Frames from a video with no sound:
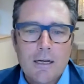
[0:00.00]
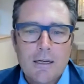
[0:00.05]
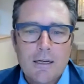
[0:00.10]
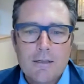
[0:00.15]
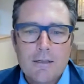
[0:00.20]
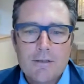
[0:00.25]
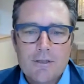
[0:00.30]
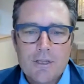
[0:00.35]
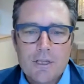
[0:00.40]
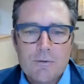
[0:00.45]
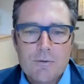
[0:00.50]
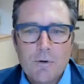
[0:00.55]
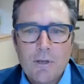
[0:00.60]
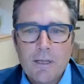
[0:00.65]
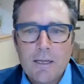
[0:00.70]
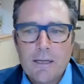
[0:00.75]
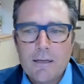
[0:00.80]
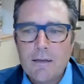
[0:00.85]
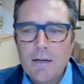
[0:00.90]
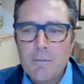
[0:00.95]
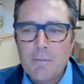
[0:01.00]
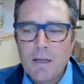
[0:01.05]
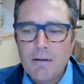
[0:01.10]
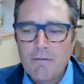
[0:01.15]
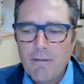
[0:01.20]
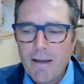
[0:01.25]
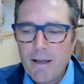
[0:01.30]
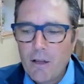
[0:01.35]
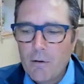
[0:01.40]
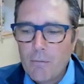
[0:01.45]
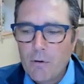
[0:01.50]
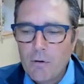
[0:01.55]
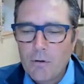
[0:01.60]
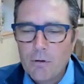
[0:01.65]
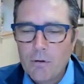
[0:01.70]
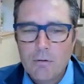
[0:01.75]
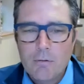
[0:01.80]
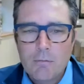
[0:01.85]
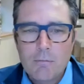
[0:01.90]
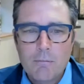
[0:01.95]
she's really going to be
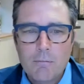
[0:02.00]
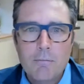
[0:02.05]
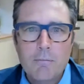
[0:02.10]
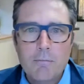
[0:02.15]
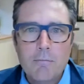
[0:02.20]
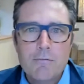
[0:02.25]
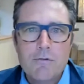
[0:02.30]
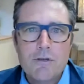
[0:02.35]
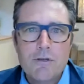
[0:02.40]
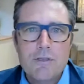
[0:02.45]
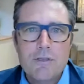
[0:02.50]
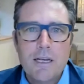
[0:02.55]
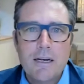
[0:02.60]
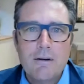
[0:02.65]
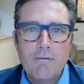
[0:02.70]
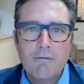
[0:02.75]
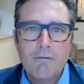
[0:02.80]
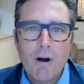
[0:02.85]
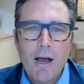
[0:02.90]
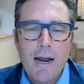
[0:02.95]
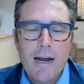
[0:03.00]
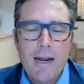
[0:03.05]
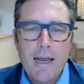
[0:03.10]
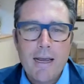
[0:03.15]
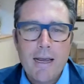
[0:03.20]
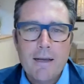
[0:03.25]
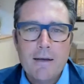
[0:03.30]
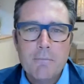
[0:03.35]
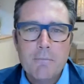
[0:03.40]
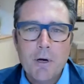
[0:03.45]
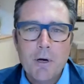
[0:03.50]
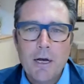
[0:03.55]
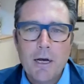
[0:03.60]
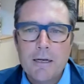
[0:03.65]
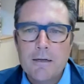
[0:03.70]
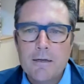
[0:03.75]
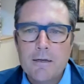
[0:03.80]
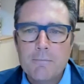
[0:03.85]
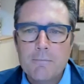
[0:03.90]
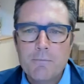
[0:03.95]
available Tuesday to Friday,
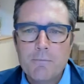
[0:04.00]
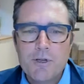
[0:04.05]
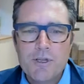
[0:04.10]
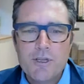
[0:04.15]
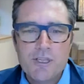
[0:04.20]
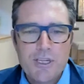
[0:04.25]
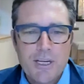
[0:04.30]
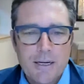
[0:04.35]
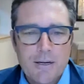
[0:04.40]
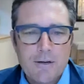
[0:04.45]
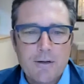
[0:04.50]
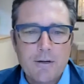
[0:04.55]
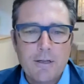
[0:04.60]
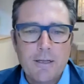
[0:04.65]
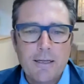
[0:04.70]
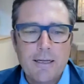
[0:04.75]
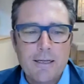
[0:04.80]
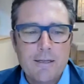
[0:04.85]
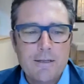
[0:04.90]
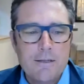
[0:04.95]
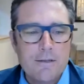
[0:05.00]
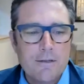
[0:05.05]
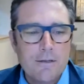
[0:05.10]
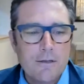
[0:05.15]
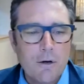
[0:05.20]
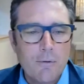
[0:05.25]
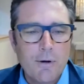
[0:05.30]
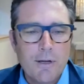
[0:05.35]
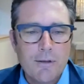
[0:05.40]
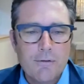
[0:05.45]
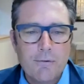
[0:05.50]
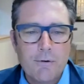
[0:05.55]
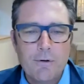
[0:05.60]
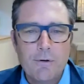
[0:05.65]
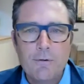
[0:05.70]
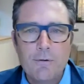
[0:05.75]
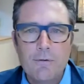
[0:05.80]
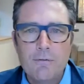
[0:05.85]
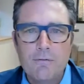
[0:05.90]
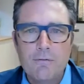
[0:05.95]
but particularly going
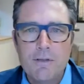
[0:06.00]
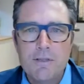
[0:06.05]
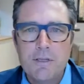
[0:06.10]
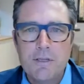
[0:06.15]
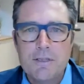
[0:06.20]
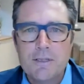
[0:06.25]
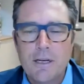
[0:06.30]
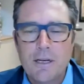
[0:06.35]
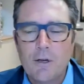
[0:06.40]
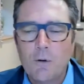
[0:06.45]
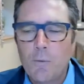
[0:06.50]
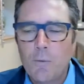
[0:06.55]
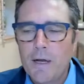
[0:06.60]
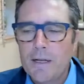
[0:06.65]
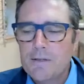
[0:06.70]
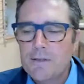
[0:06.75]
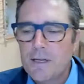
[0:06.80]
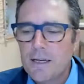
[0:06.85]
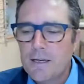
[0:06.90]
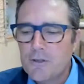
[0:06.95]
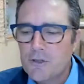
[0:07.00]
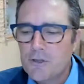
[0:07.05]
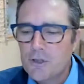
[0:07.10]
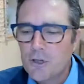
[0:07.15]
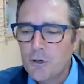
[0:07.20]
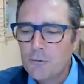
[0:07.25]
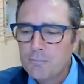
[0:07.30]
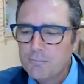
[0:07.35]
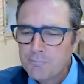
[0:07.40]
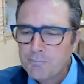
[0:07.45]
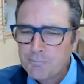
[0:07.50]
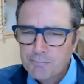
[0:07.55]
through visits on the Wednesdays. So